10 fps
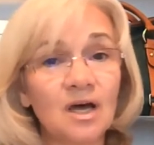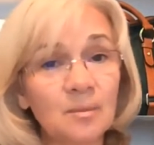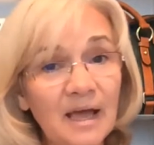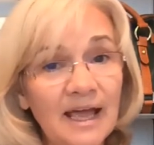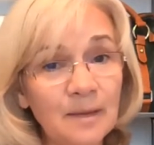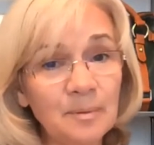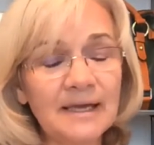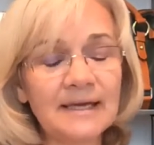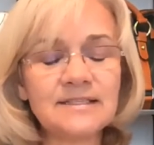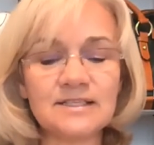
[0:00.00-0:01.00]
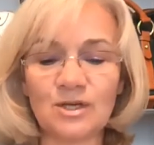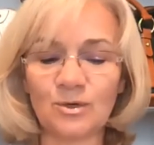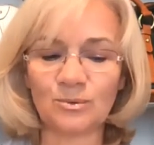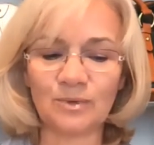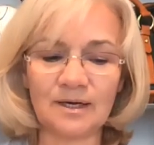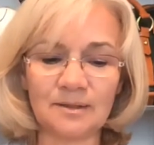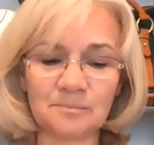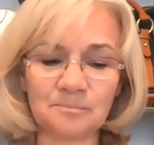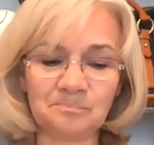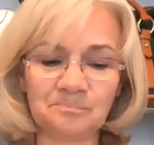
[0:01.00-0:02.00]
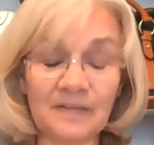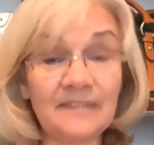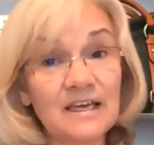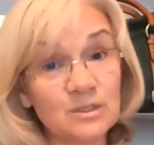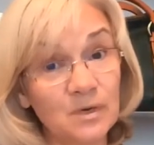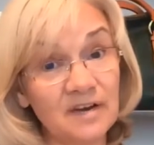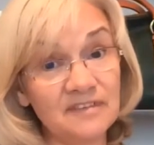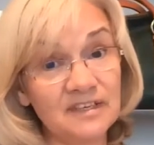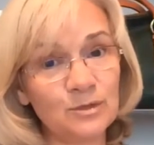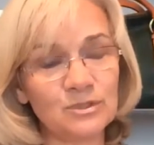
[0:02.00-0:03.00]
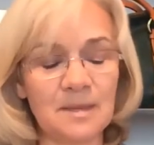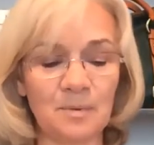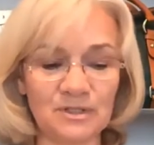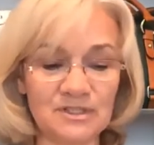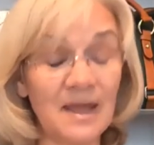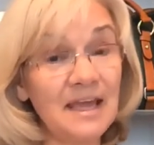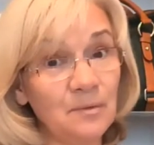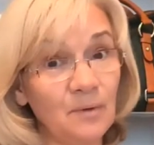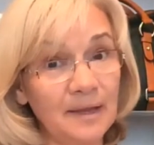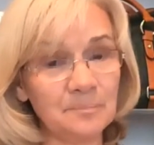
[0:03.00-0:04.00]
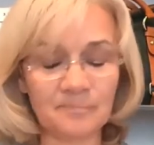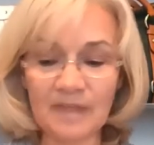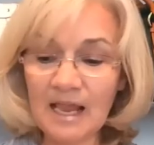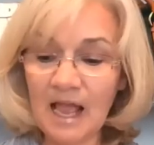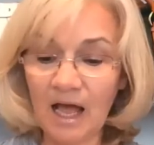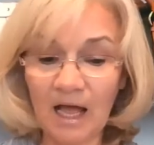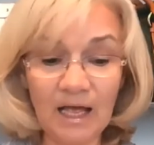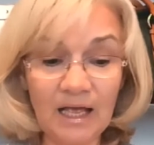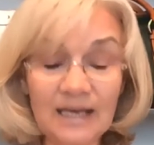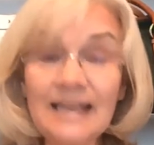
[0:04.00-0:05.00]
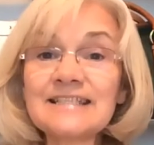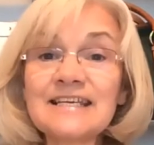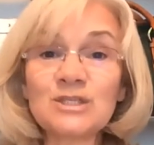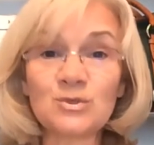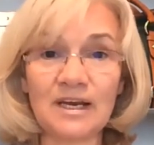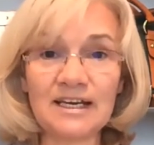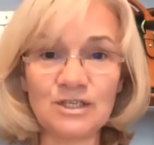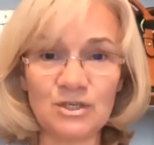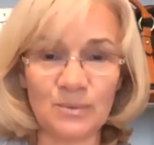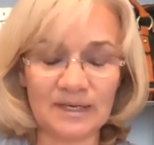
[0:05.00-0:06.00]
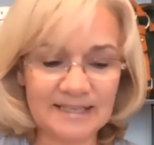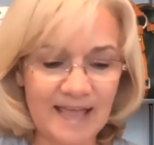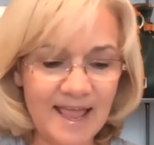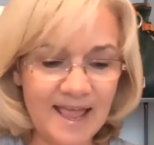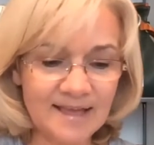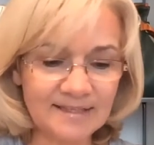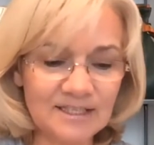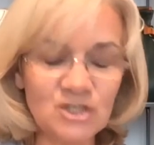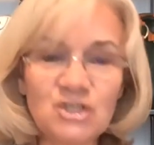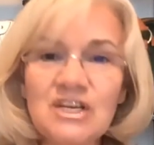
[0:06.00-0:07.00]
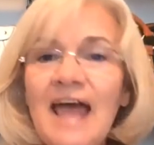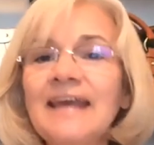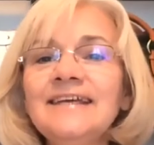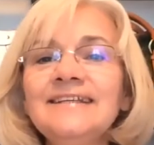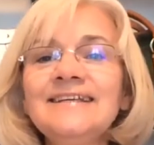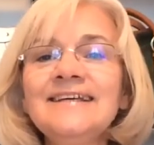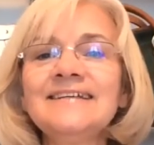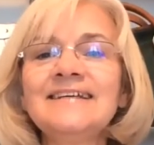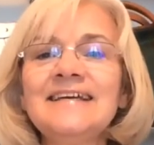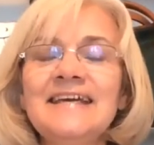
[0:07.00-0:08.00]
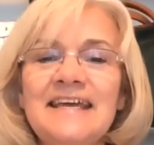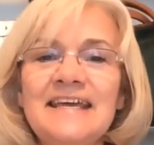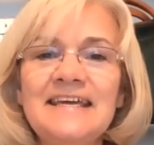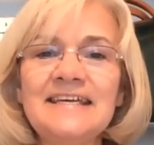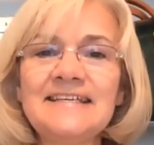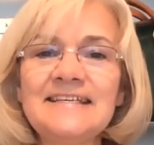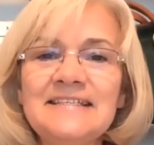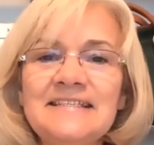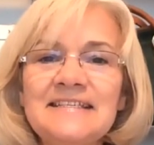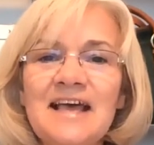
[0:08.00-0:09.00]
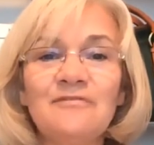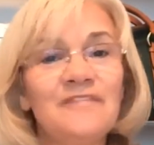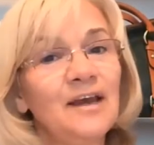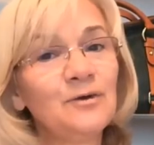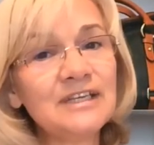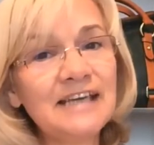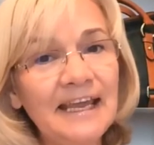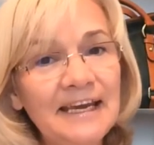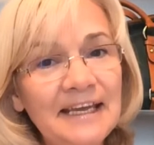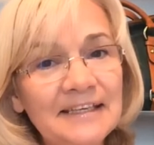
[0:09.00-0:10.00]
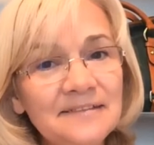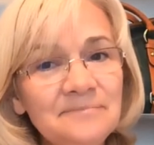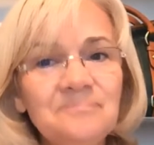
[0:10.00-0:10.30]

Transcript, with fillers: on my iPad, so, um, and that's what I videotape on. So anyway, uh, let's get straight into it. And Shannon is a fellow Canadian